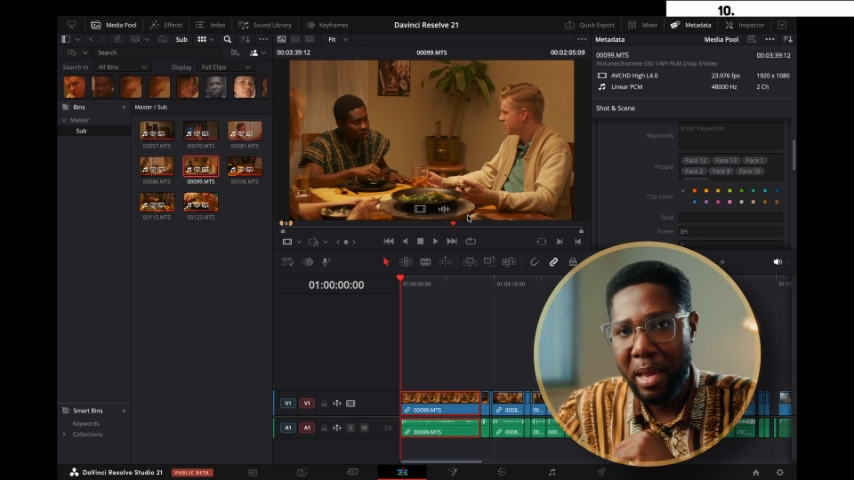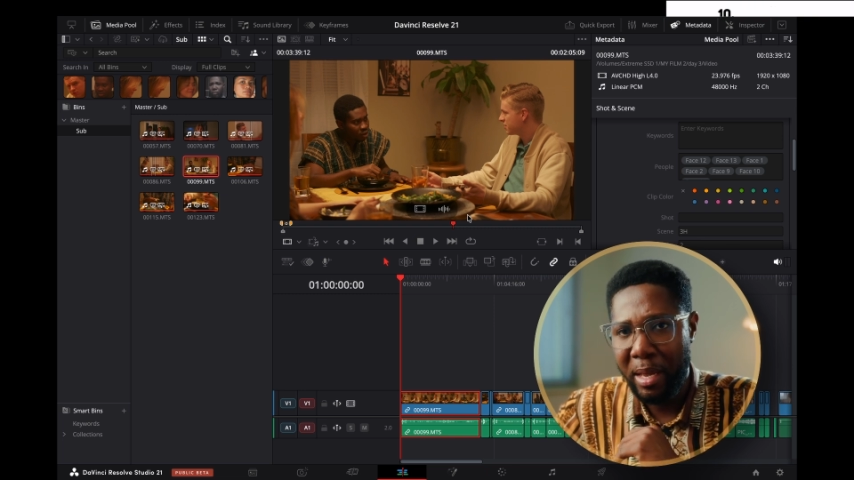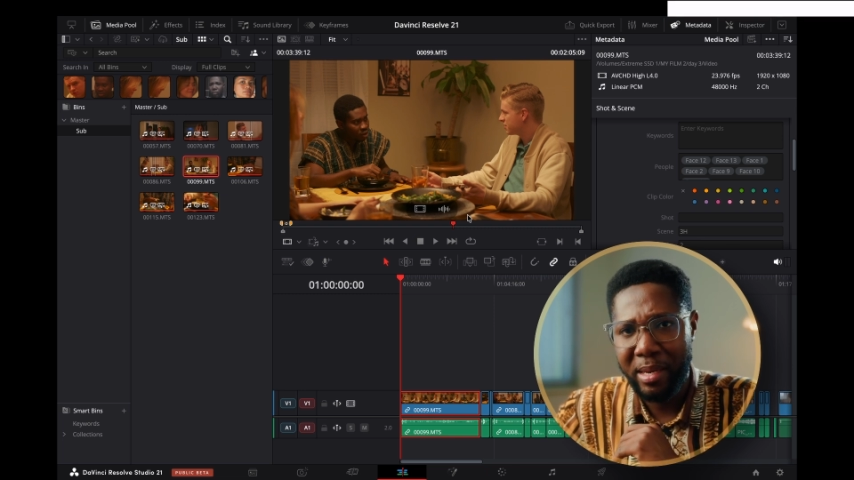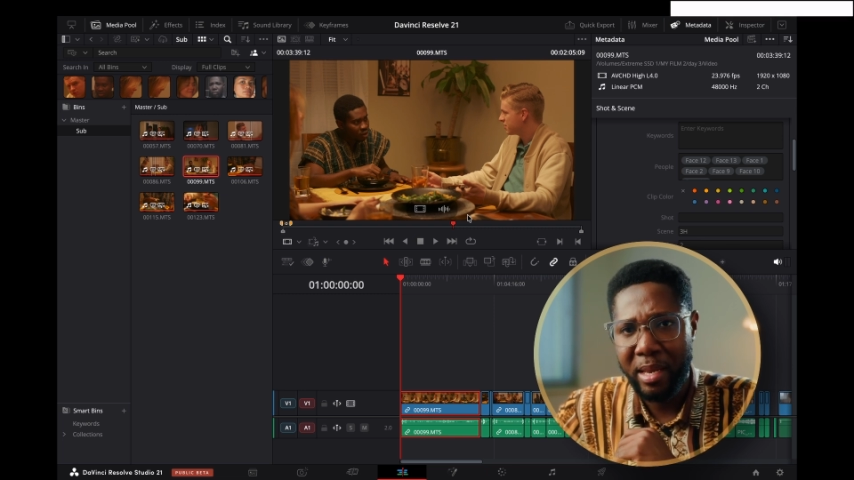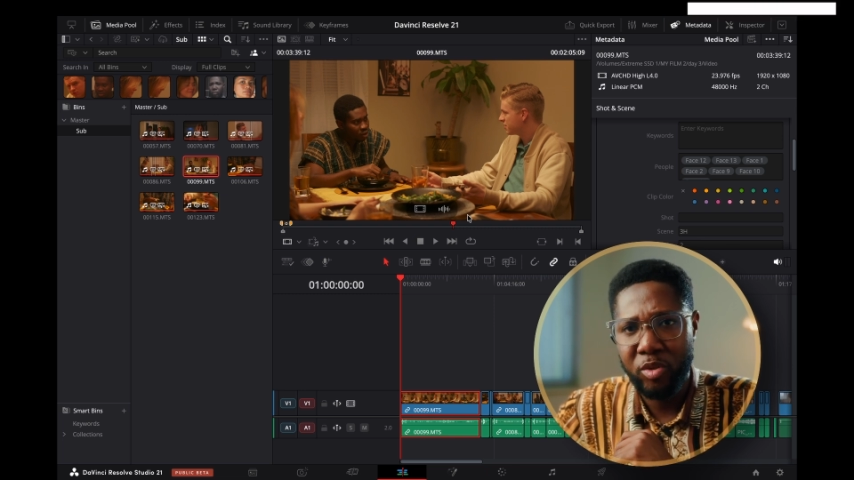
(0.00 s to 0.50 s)

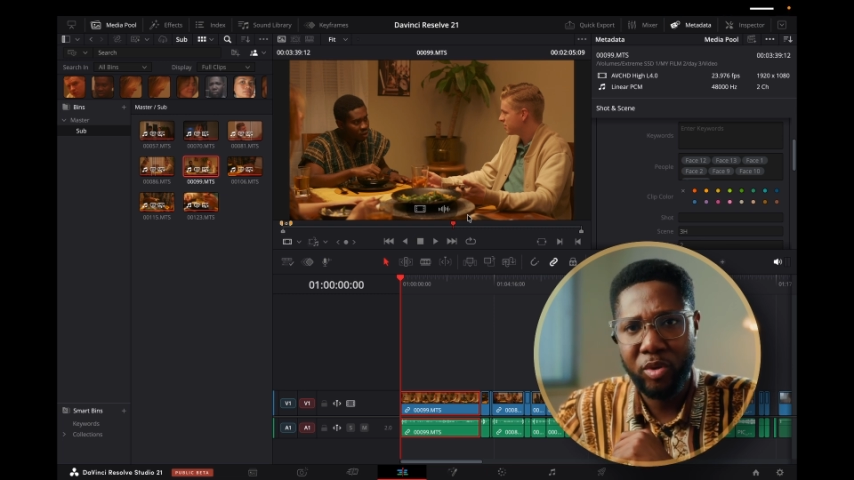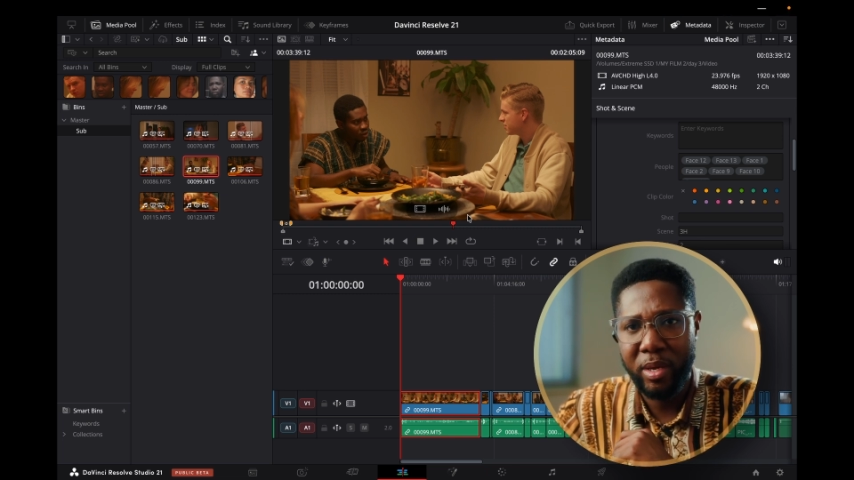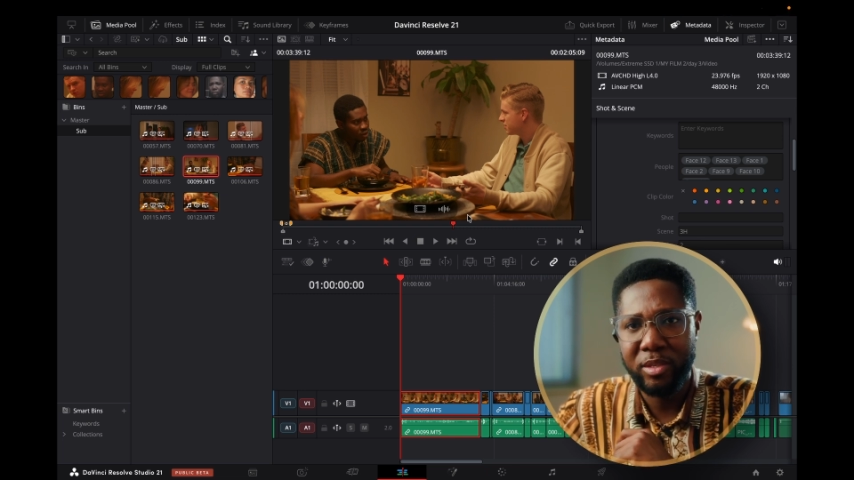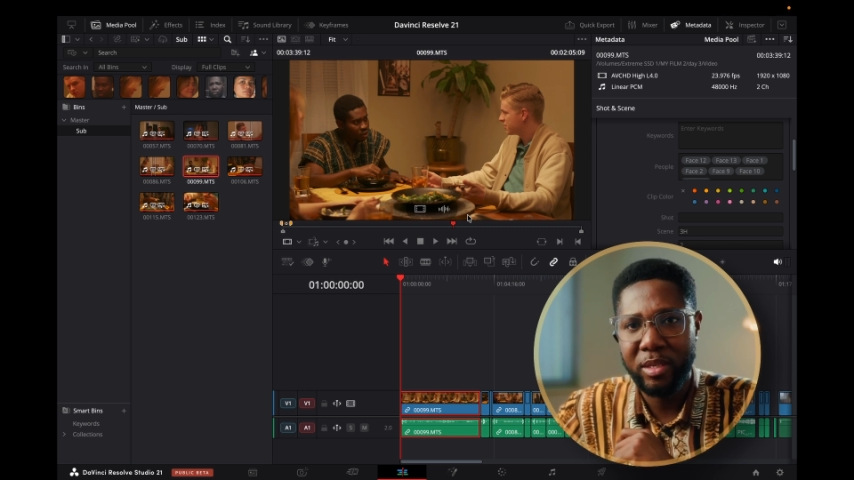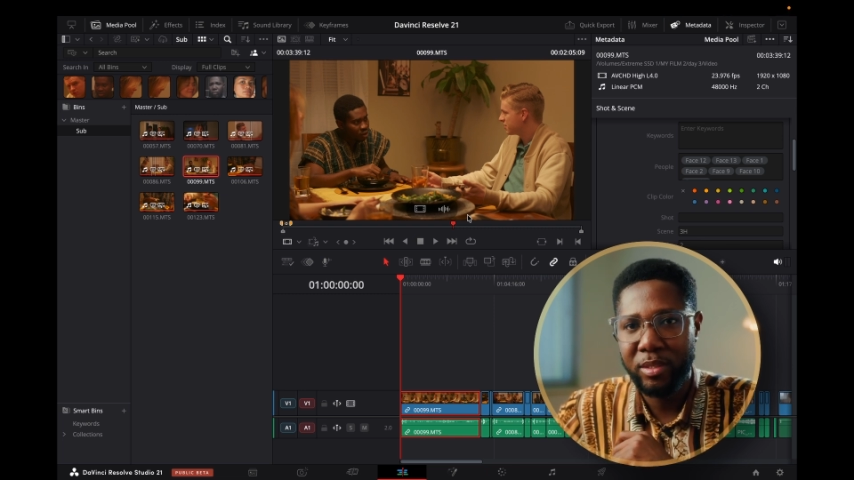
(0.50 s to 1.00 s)
and then you
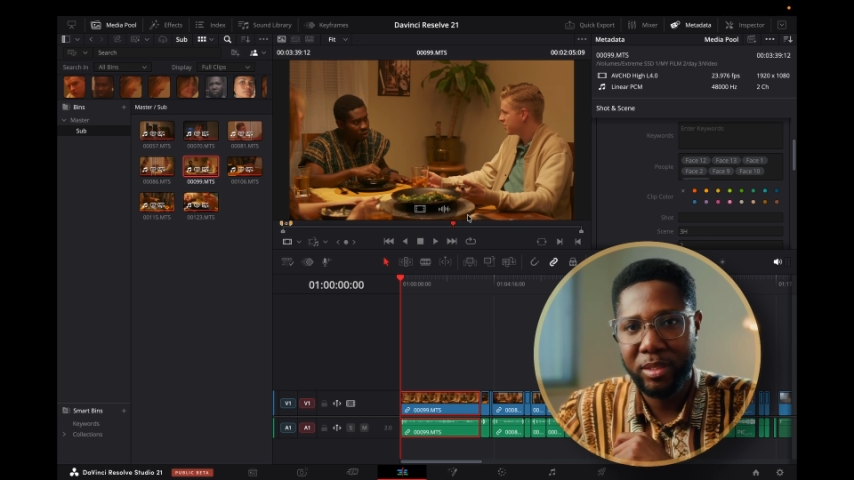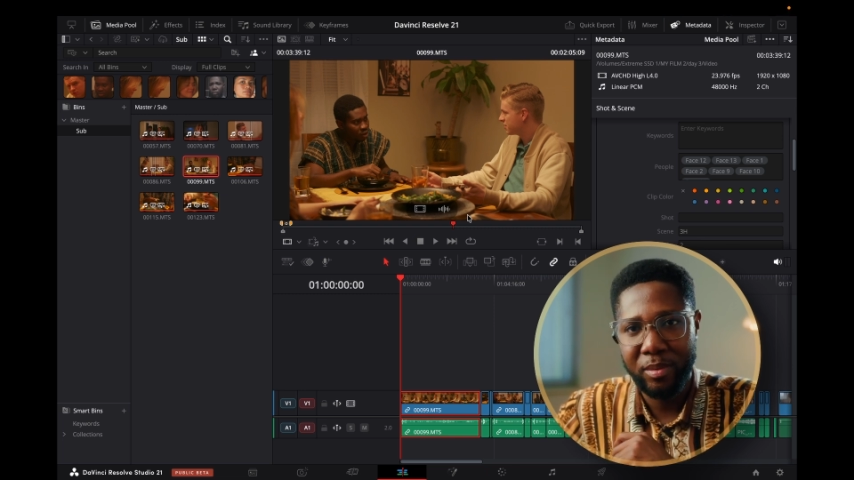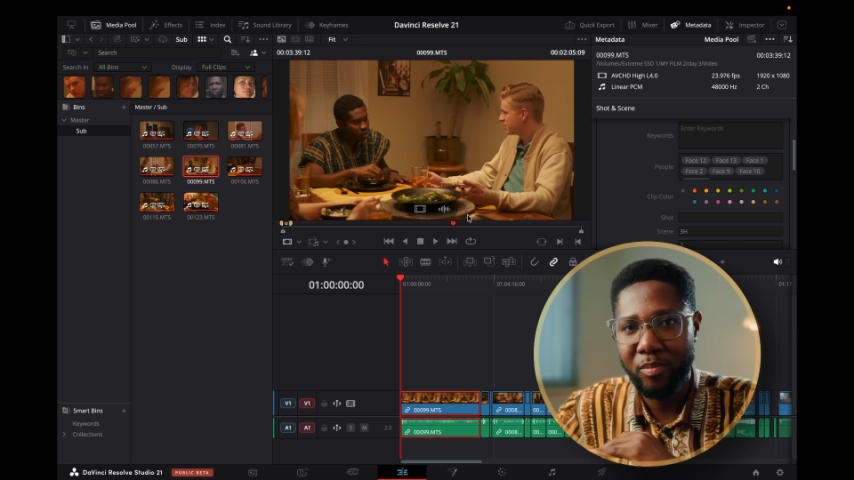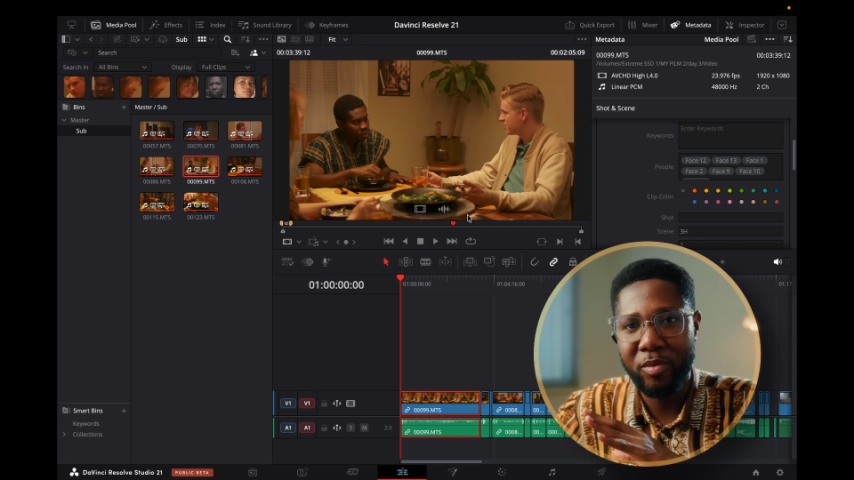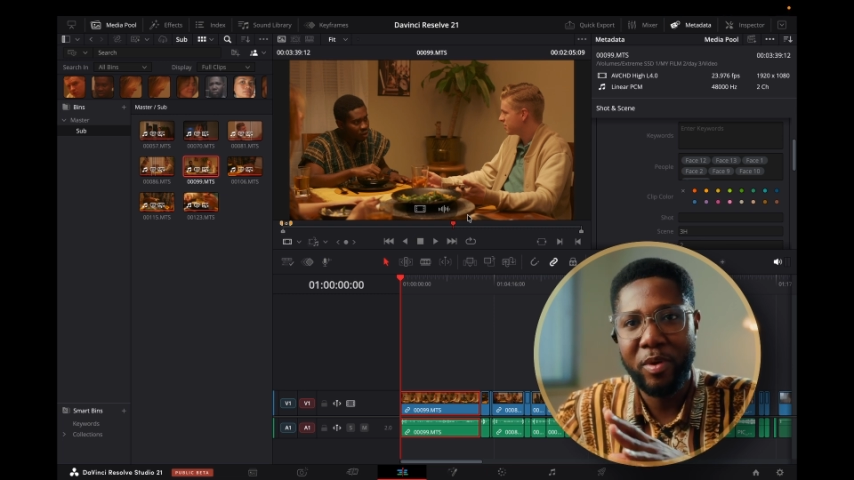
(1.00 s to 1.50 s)
can just
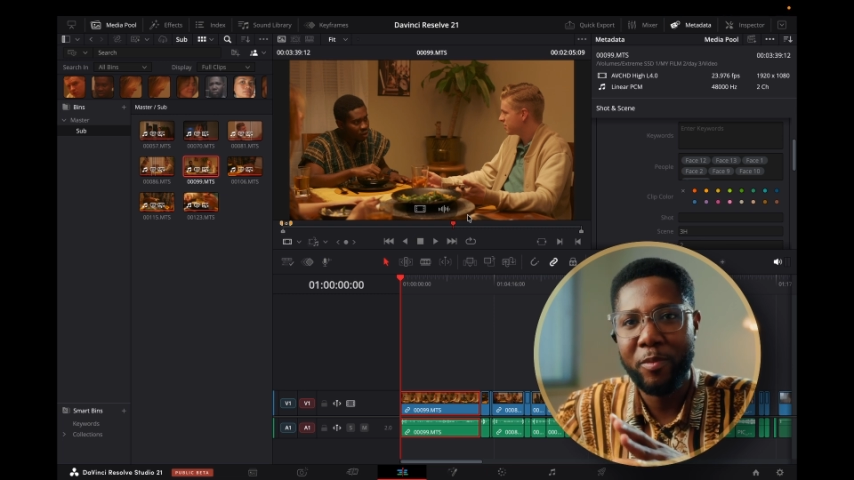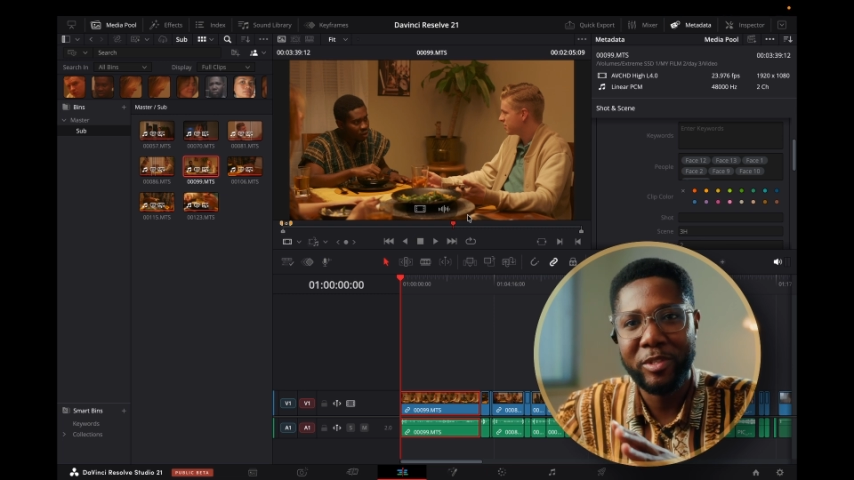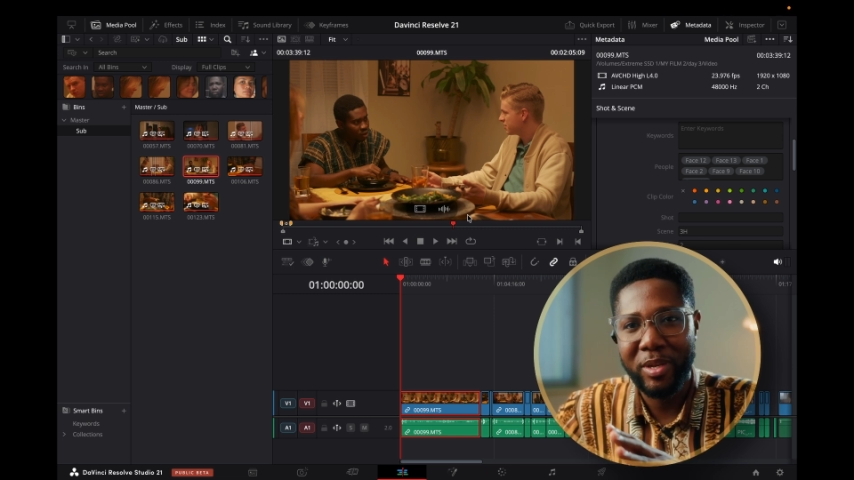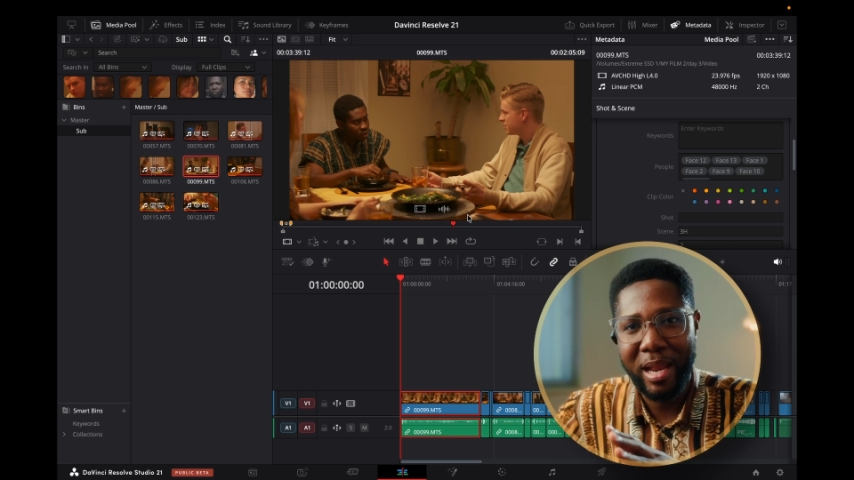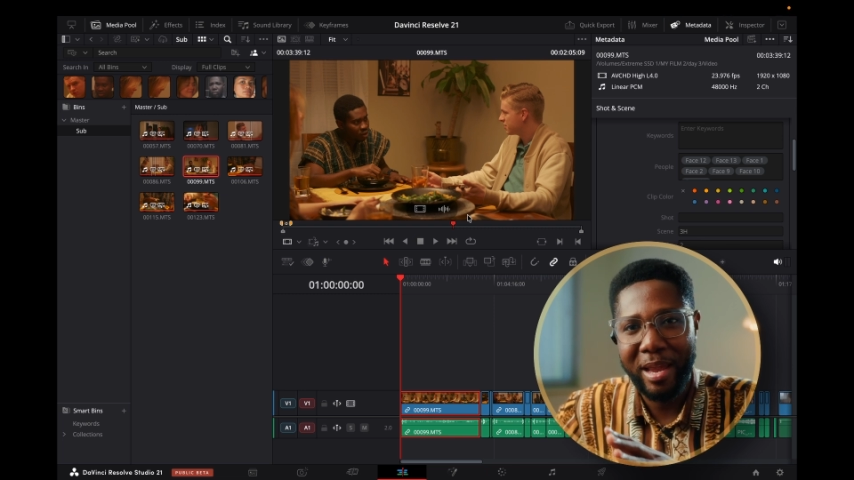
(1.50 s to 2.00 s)
move on with your